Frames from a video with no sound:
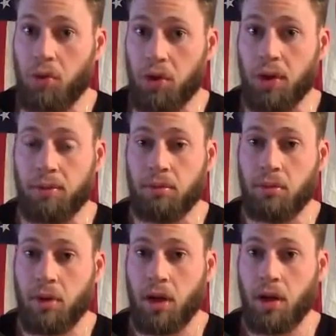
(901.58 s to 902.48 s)
Room.
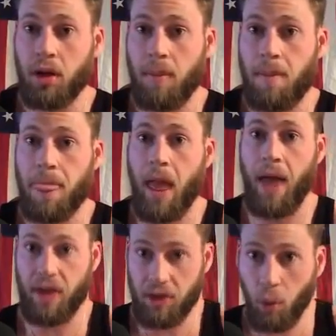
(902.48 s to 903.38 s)

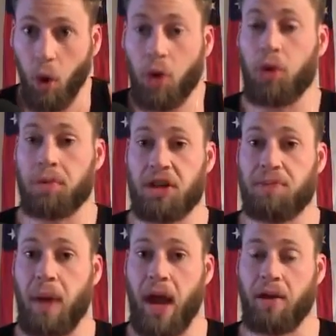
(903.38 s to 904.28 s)
And then the War Room gets
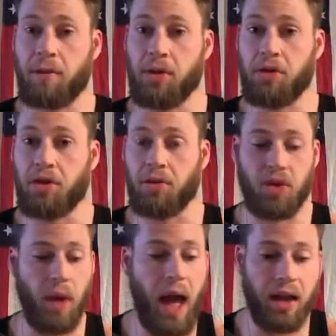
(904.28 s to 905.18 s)
banned from YouTube.
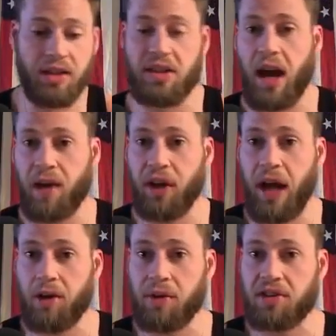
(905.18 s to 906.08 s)
So Alex is not even
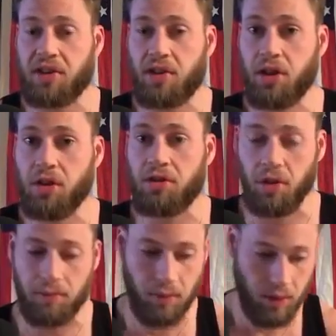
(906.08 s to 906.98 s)
allowed to exist on
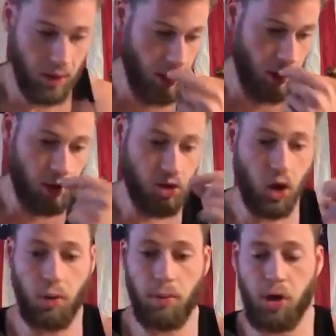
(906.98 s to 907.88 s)
YouTube.
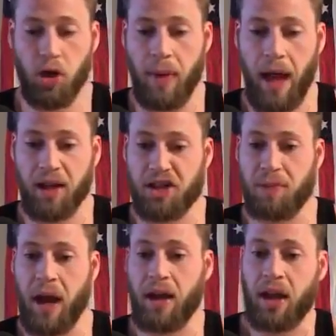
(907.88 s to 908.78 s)
So, boom, Alex is
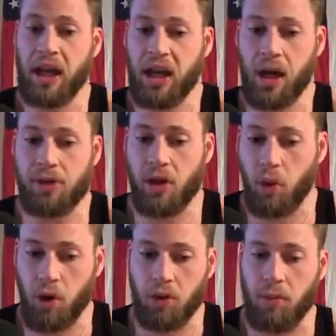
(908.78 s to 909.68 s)
banned. He comes on the
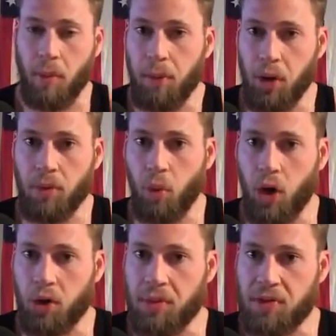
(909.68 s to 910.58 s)
War Room. Boom, the
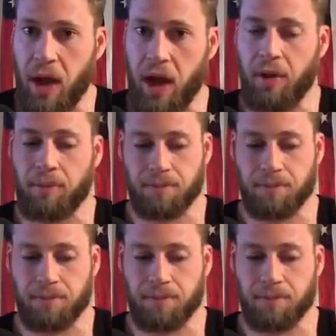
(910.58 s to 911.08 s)
War Room is banned.